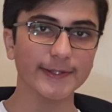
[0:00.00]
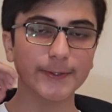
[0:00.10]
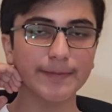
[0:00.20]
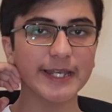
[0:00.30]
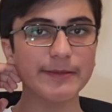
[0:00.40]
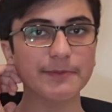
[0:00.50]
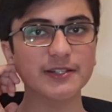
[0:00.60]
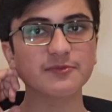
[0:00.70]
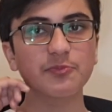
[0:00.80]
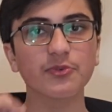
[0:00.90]
Now, many people
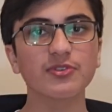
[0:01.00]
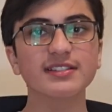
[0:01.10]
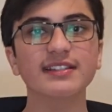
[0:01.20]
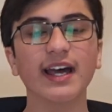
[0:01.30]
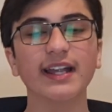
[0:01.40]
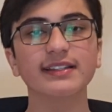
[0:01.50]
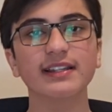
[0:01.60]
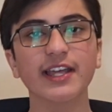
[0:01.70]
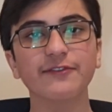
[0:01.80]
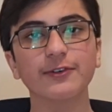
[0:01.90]
have proposed that the
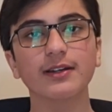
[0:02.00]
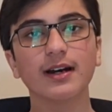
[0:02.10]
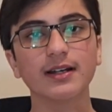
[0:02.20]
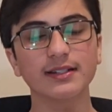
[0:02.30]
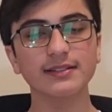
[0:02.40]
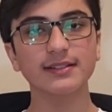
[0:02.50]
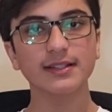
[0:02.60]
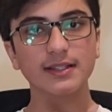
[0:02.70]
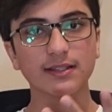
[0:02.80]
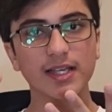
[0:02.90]
life on Earth
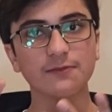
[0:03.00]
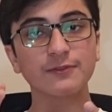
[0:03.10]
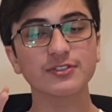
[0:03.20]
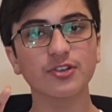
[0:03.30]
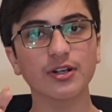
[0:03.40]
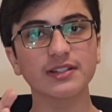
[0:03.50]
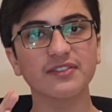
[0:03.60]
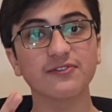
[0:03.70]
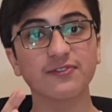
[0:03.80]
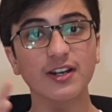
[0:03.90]
was not
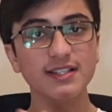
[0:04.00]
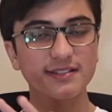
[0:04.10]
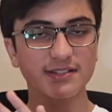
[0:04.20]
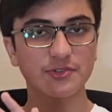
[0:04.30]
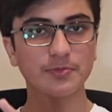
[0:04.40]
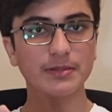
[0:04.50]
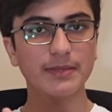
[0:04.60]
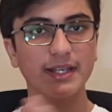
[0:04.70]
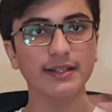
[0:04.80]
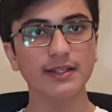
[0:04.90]
the first to be
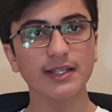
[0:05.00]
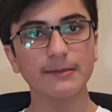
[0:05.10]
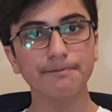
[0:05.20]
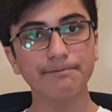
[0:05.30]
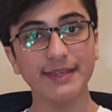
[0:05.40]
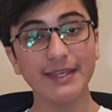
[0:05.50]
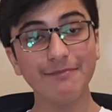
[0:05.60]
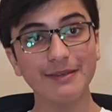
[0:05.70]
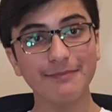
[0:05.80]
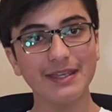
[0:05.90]
made.
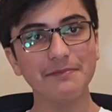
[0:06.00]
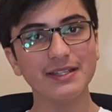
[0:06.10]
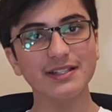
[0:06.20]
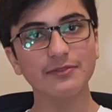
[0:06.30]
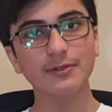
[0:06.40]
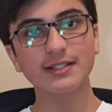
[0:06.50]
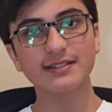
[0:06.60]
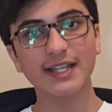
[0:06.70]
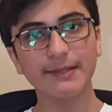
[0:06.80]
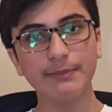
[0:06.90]
Maybe there
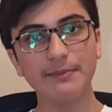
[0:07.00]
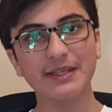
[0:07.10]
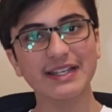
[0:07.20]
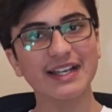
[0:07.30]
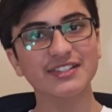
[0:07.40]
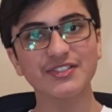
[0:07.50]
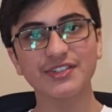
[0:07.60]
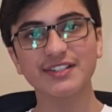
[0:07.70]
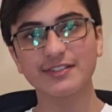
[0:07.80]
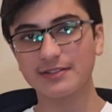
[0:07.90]
was maybe an
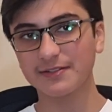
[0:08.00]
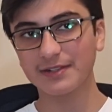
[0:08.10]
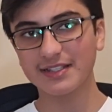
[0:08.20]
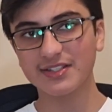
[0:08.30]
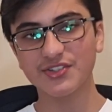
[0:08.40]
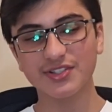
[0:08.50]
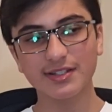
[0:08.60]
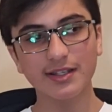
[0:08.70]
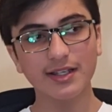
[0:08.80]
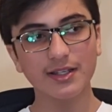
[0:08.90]
extraterrestrial
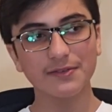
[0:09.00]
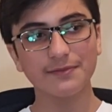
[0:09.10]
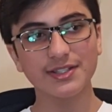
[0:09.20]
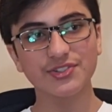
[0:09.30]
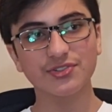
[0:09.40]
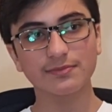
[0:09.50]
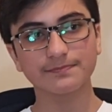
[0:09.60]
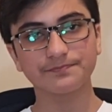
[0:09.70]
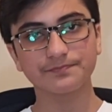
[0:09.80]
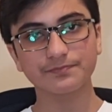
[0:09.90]
civilization which
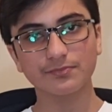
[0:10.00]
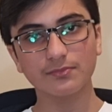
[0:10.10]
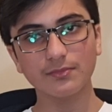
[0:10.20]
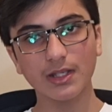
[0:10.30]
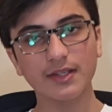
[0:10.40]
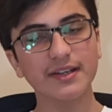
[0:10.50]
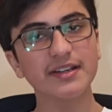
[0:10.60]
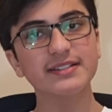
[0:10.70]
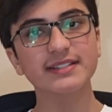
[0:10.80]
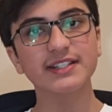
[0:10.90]

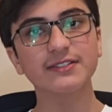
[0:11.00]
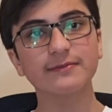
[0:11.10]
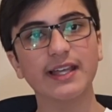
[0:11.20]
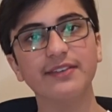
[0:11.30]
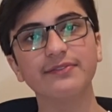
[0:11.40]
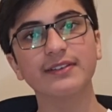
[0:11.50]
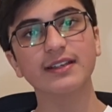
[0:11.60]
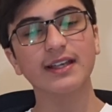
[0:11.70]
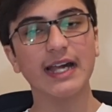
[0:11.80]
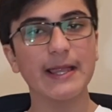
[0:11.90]
created seeds of life
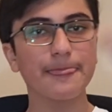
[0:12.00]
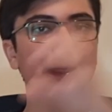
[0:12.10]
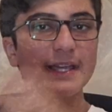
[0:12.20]
and